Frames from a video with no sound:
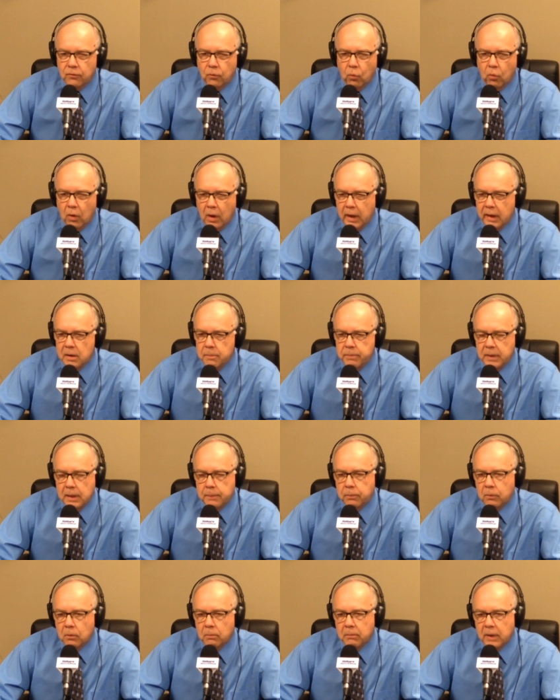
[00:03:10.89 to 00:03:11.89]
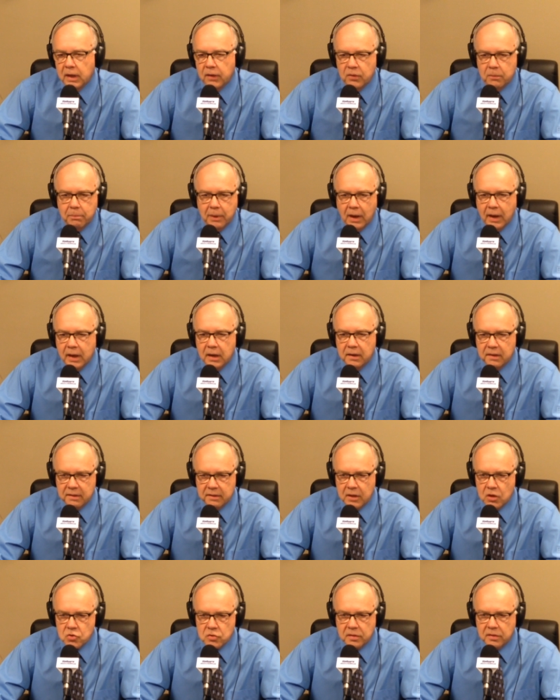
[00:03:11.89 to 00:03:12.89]
why do people make the buying
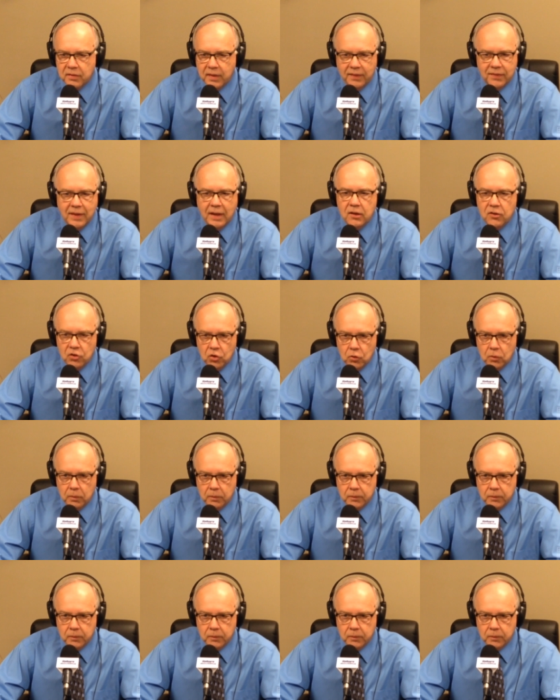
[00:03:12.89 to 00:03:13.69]
decisions that they do?